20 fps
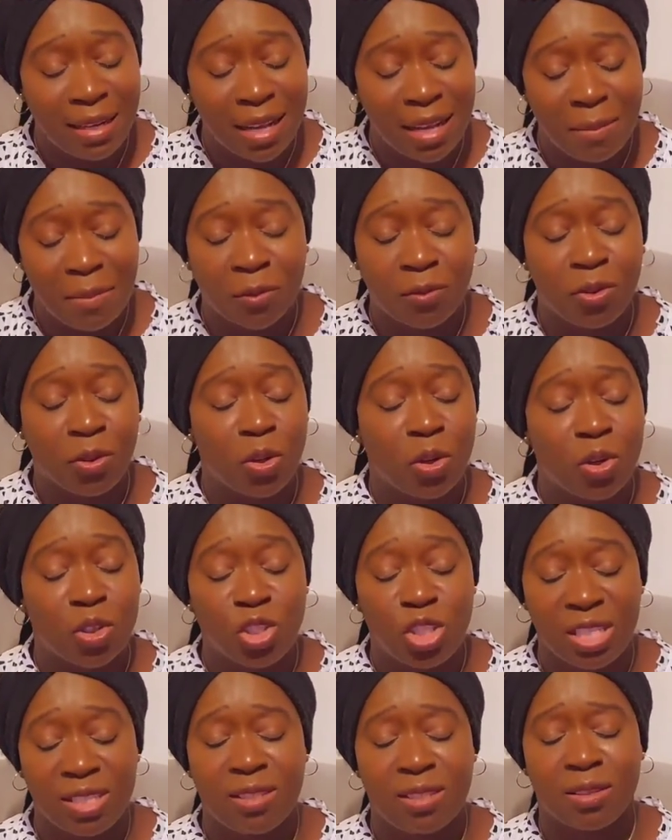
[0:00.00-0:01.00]
name of the
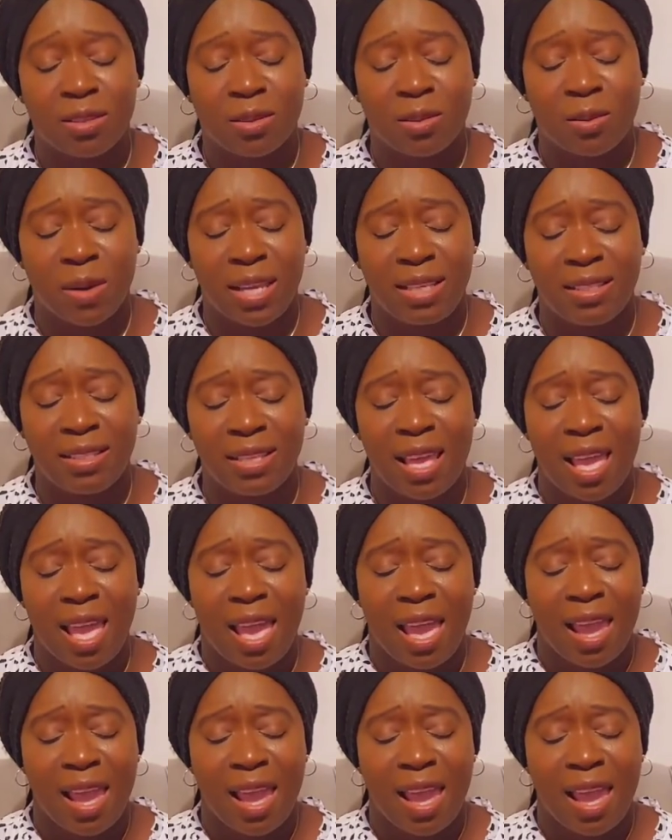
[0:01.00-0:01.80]
Lord Jesus Christ.